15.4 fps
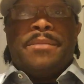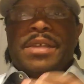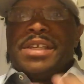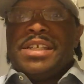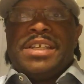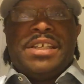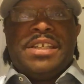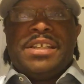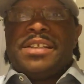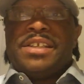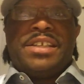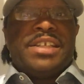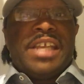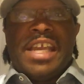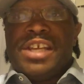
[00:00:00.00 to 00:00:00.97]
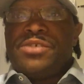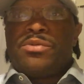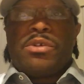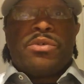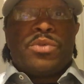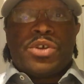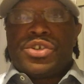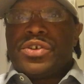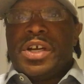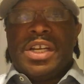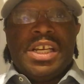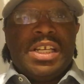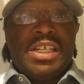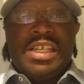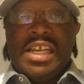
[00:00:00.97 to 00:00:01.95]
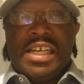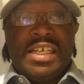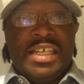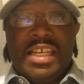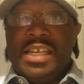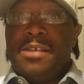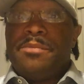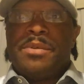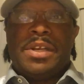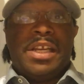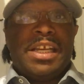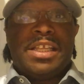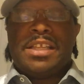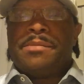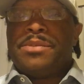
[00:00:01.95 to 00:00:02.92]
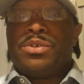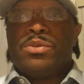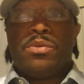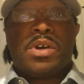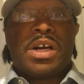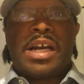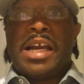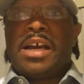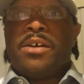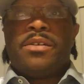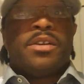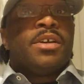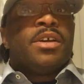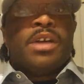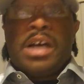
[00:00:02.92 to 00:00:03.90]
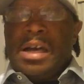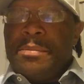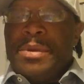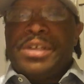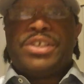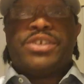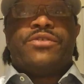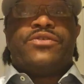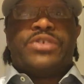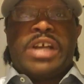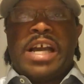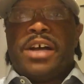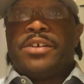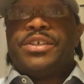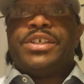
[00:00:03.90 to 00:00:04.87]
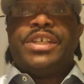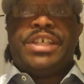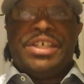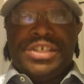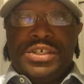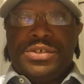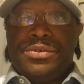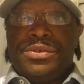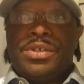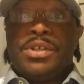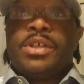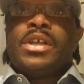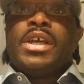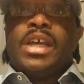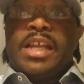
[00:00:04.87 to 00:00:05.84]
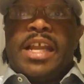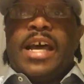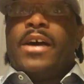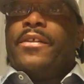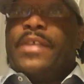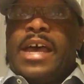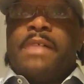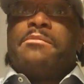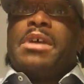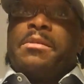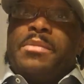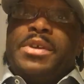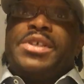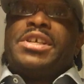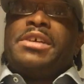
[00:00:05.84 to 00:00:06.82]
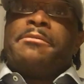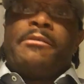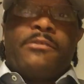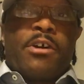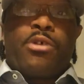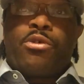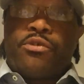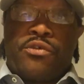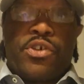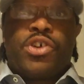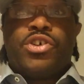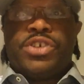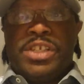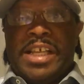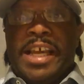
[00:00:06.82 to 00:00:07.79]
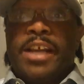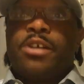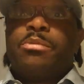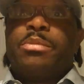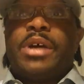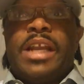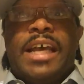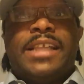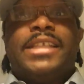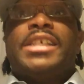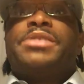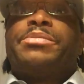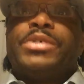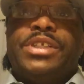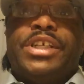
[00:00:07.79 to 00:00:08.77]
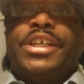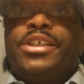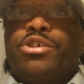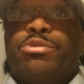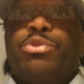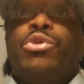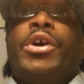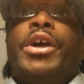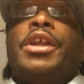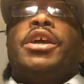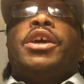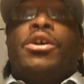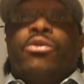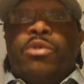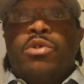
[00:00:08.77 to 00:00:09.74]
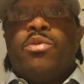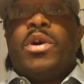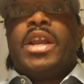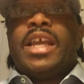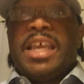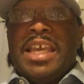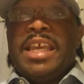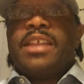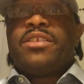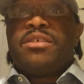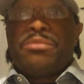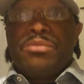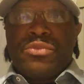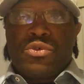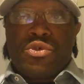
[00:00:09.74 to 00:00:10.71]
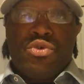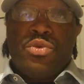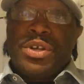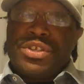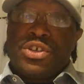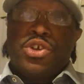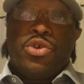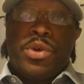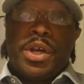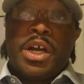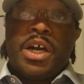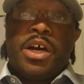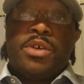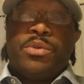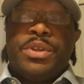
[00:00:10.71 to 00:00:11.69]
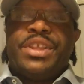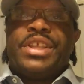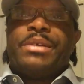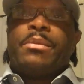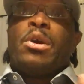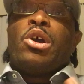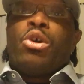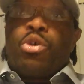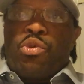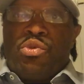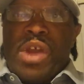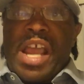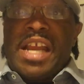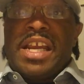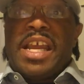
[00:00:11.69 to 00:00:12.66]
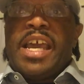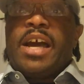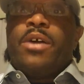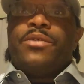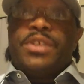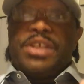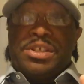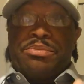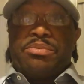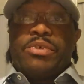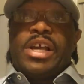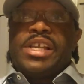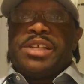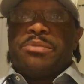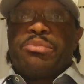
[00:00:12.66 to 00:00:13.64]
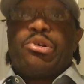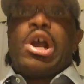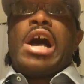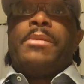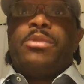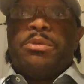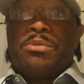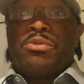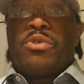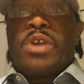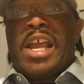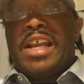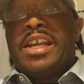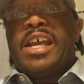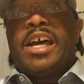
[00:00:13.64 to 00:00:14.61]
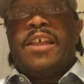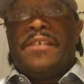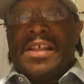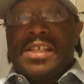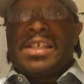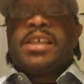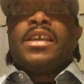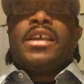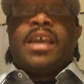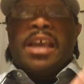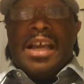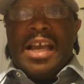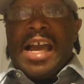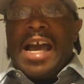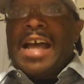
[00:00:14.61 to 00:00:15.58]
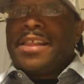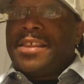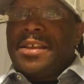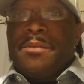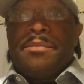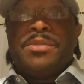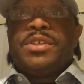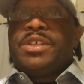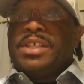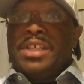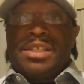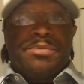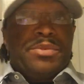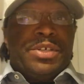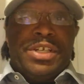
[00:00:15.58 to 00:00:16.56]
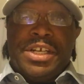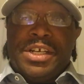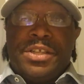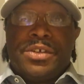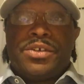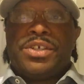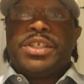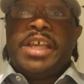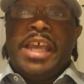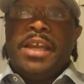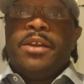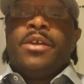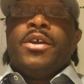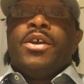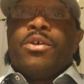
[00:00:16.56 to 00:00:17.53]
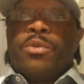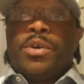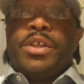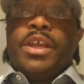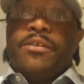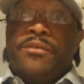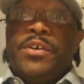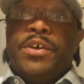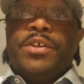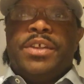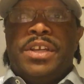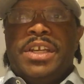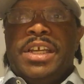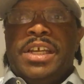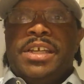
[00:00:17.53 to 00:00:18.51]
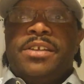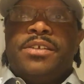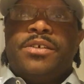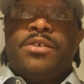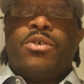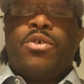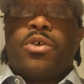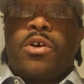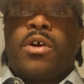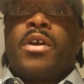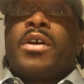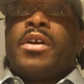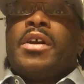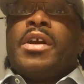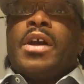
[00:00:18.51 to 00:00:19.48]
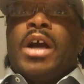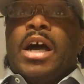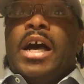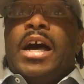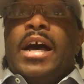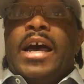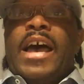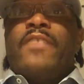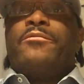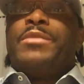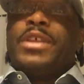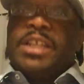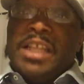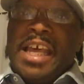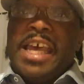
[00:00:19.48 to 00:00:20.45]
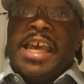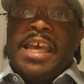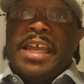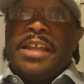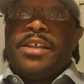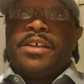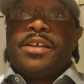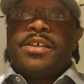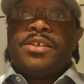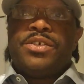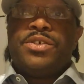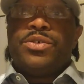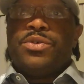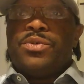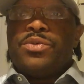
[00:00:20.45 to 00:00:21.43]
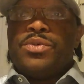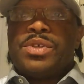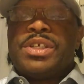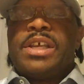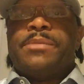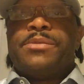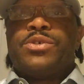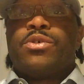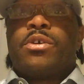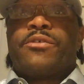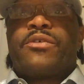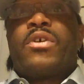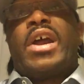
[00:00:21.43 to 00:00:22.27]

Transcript: This isn't the stage where we're trying to dig deep and get them to work out a bunch of childhood issues. Now, that may be some of our referrals later, but at this particular point, we want to get them through what's going on with them right now, this present problem right now that's got them to this particular state where they feel the need or have been led to some sort of